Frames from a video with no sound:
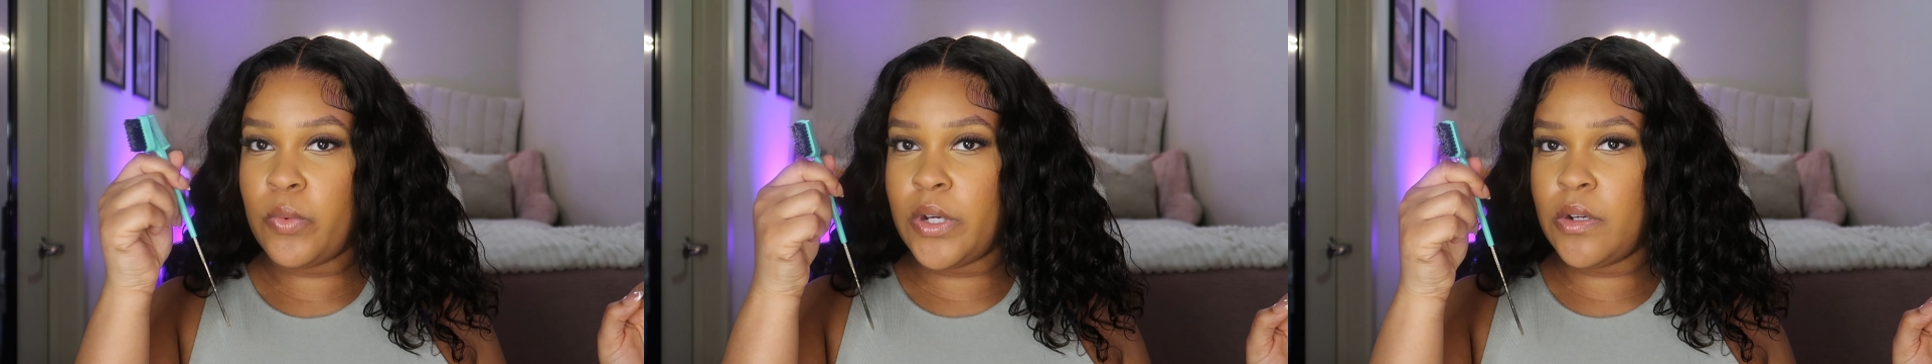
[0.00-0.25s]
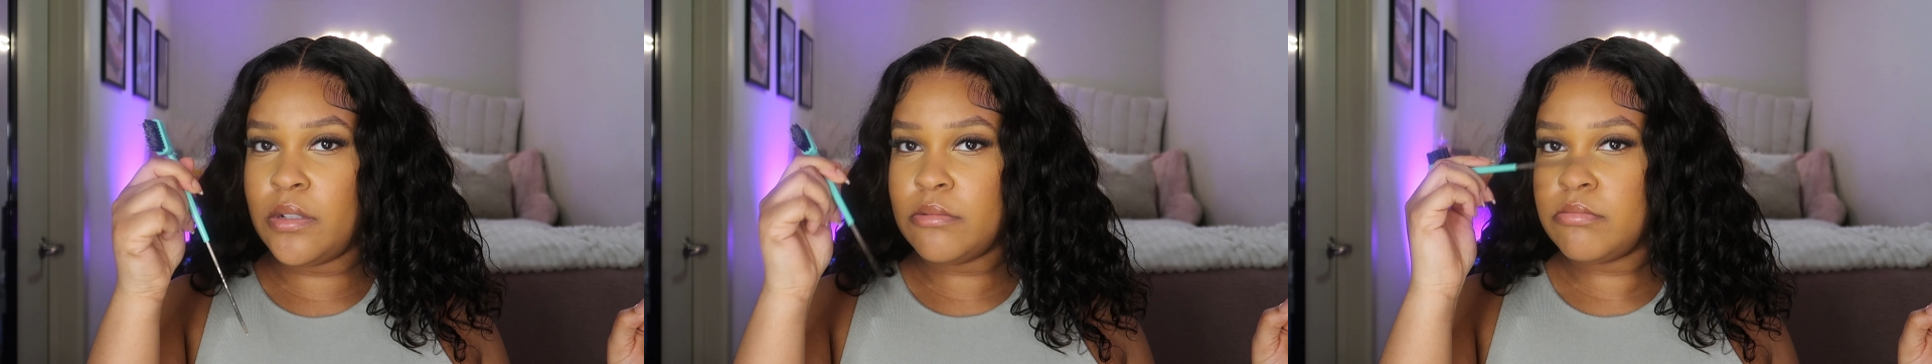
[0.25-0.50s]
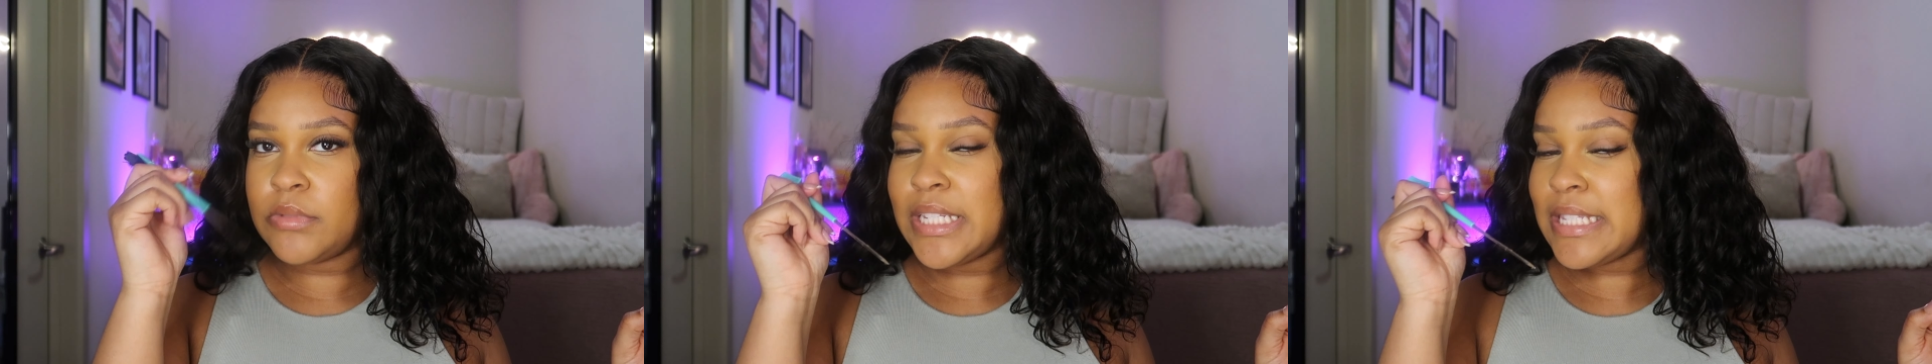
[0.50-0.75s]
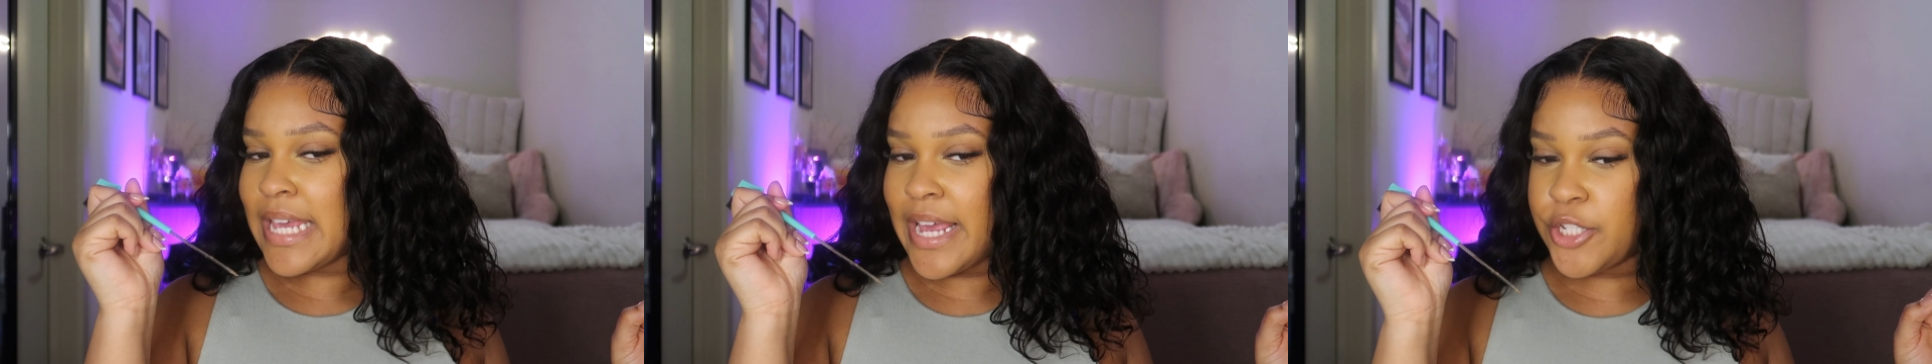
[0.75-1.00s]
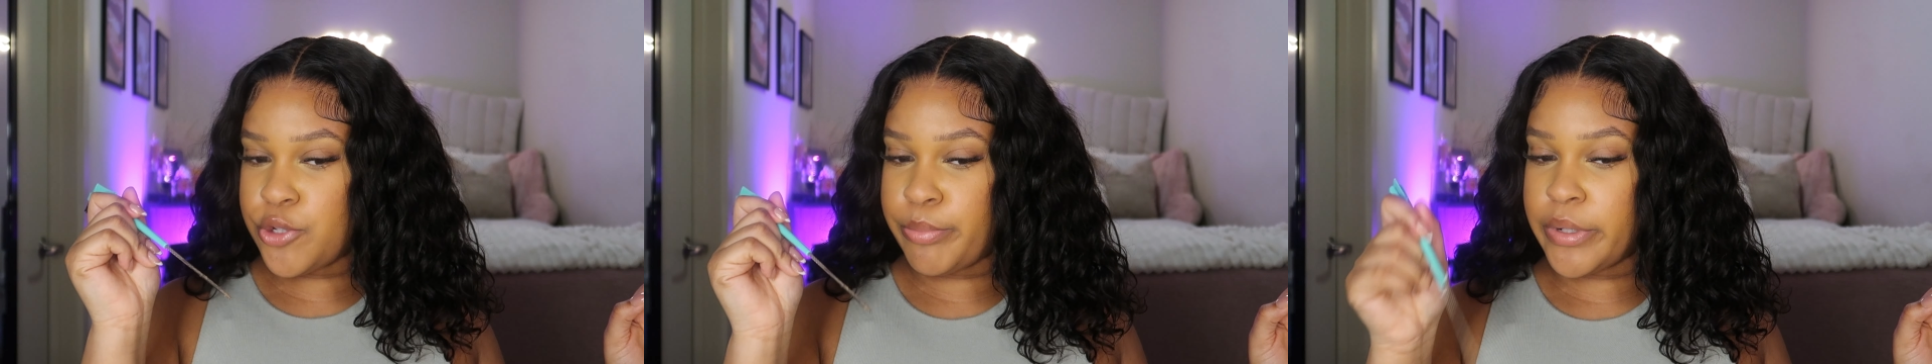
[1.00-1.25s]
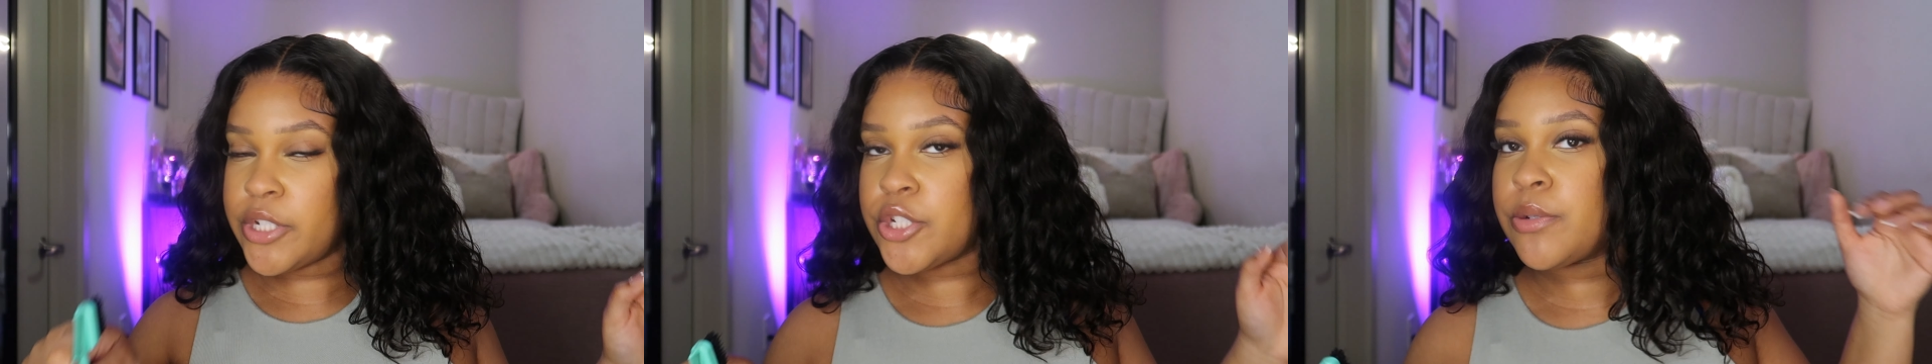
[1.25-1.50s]
Well, it's an edge
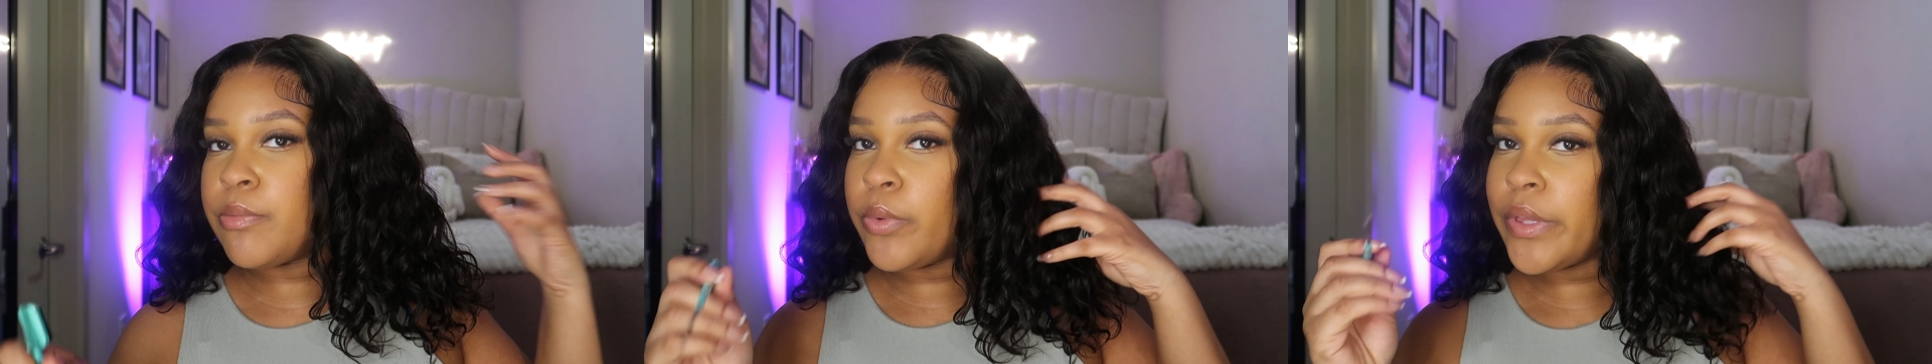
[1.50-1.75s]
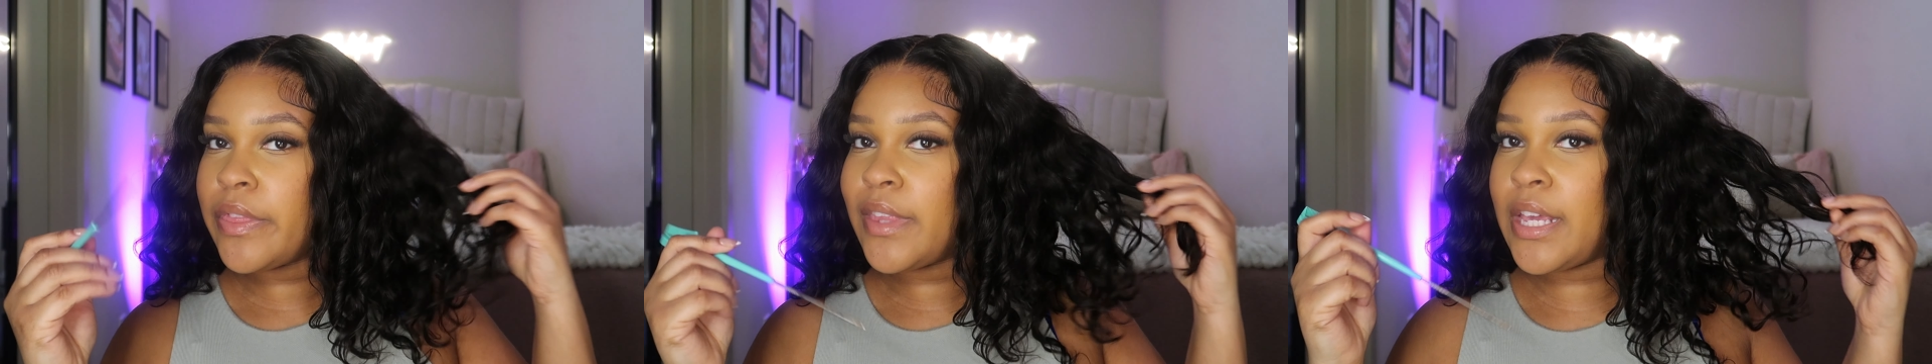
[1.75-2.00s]
brush with